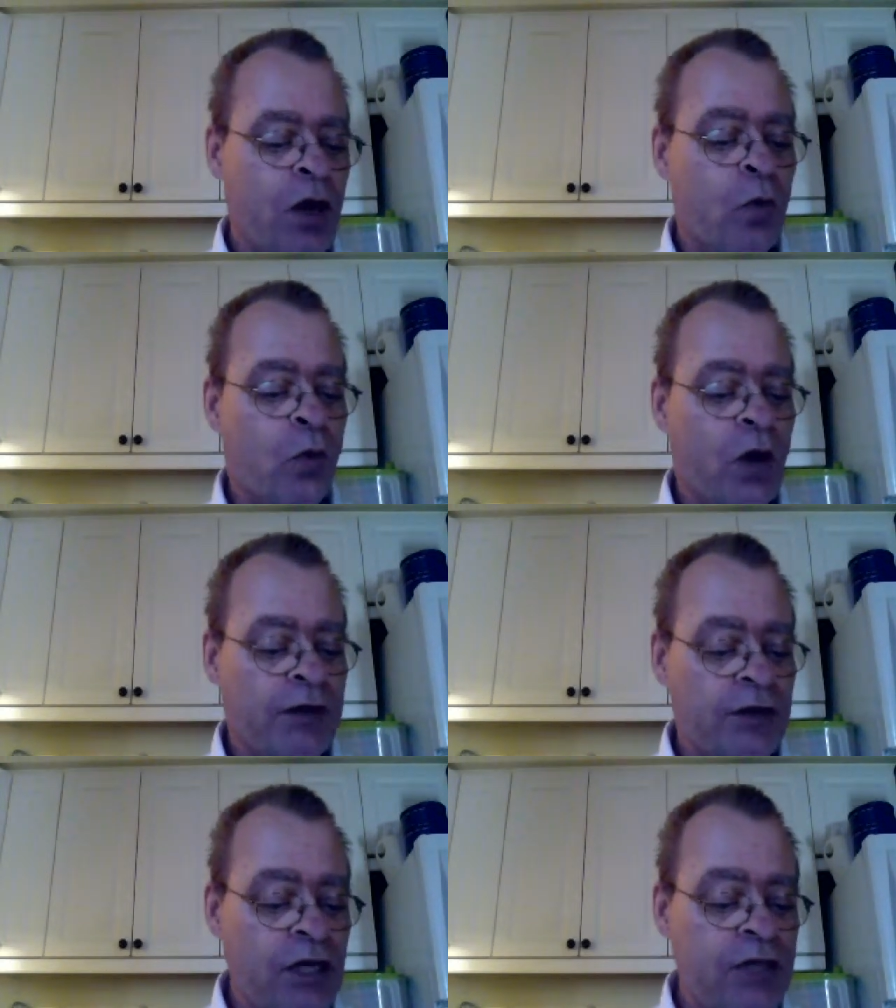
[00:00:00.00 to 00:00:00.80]
what
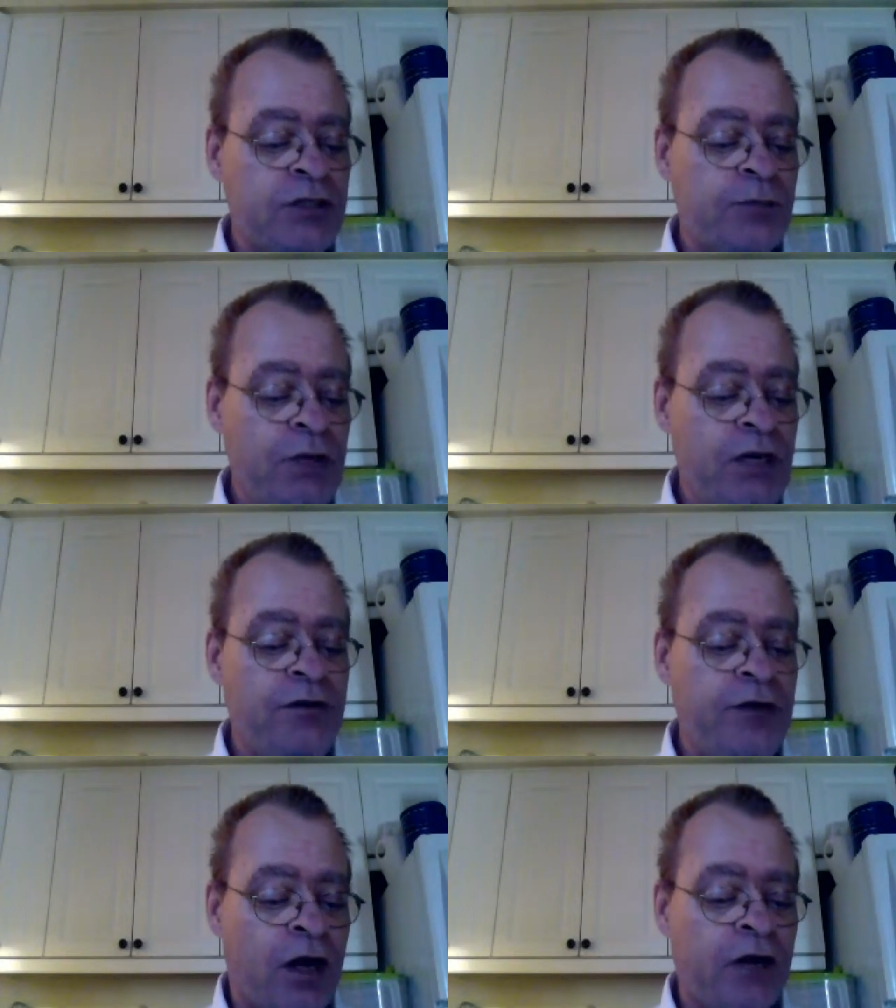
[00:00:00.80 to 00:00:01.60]
needs to be
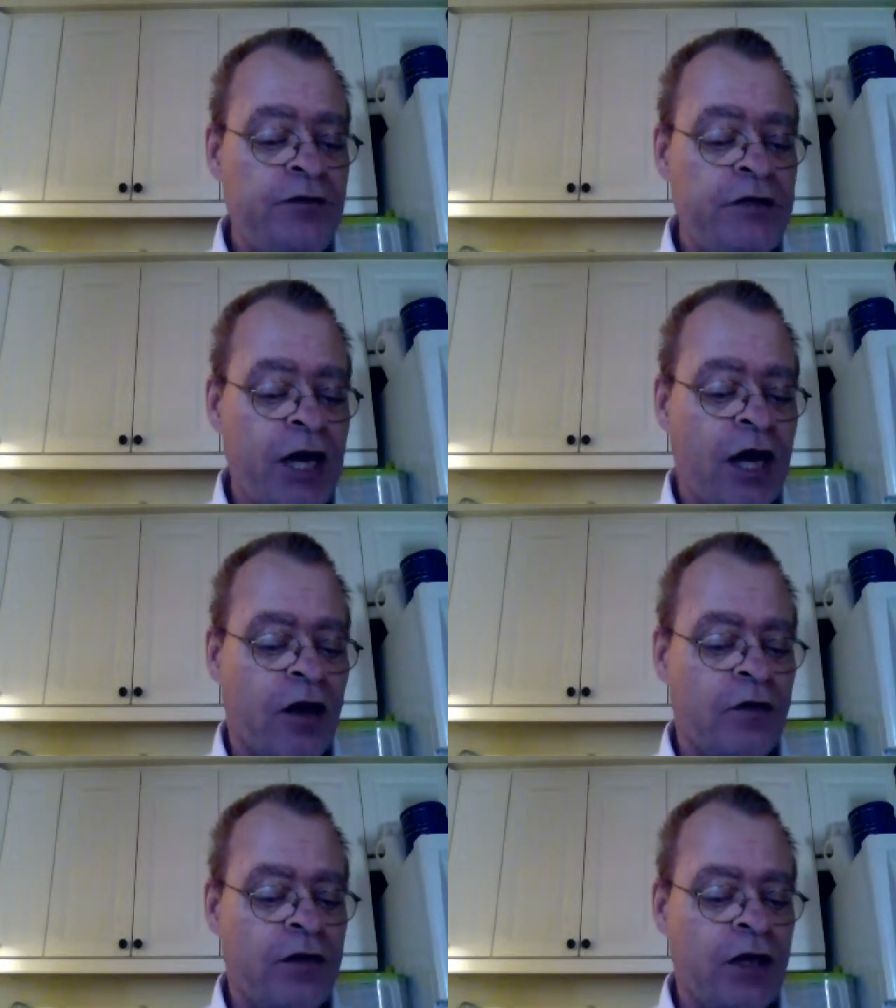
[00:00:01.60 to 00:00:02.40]
done now
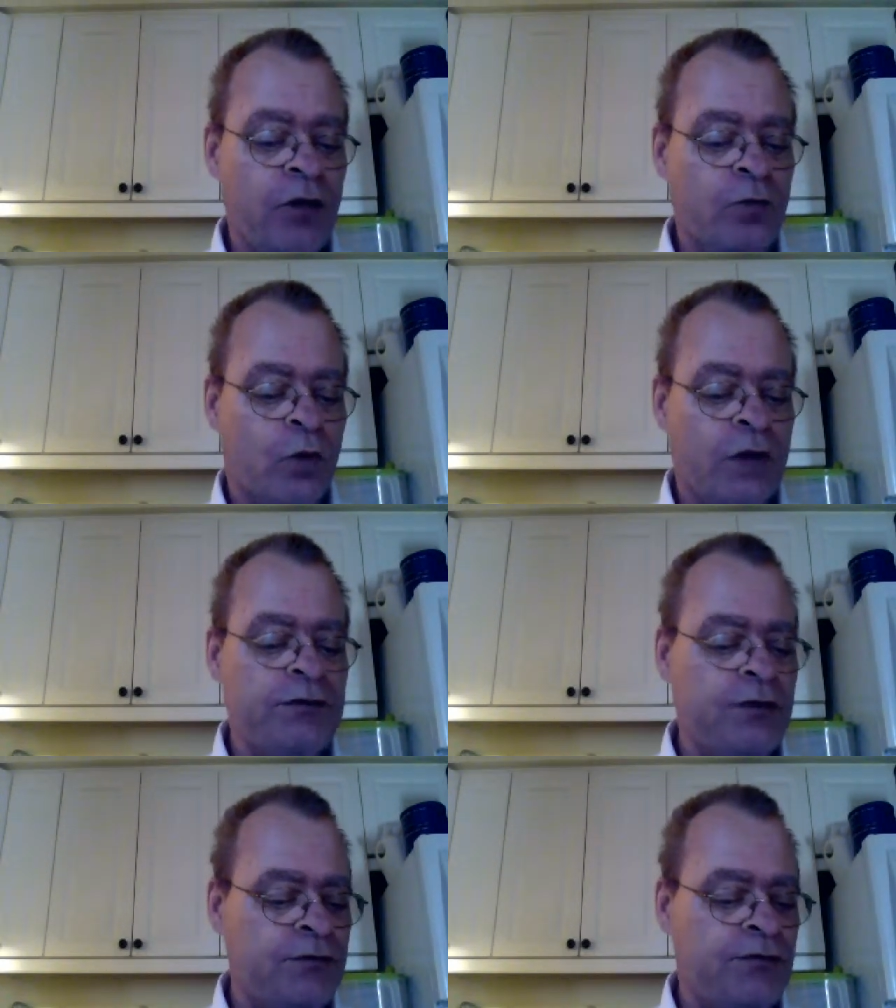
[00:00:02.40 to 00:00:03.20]
and what
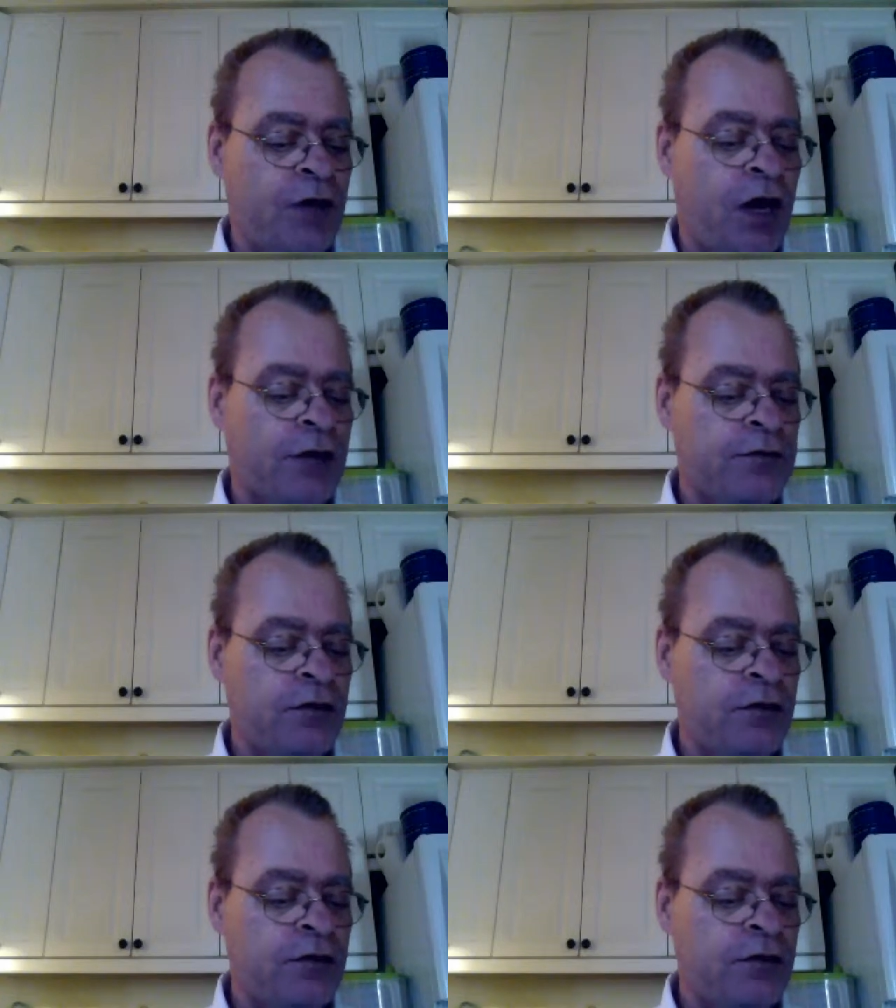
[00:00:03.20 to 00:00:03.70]
does not.